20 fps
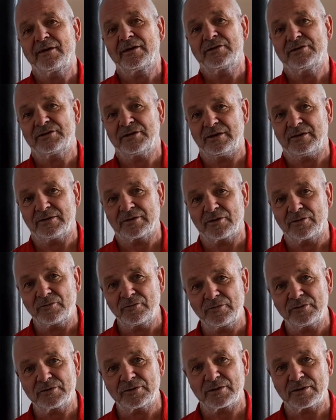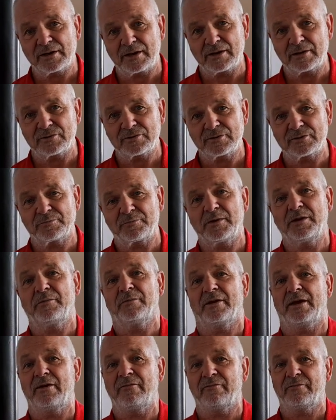sees hundreds of thousands of
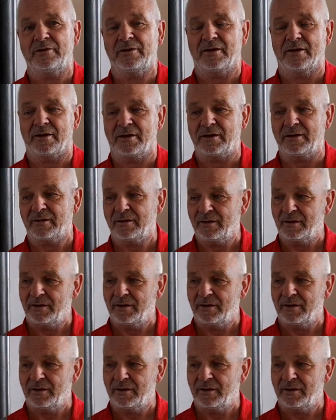people every day,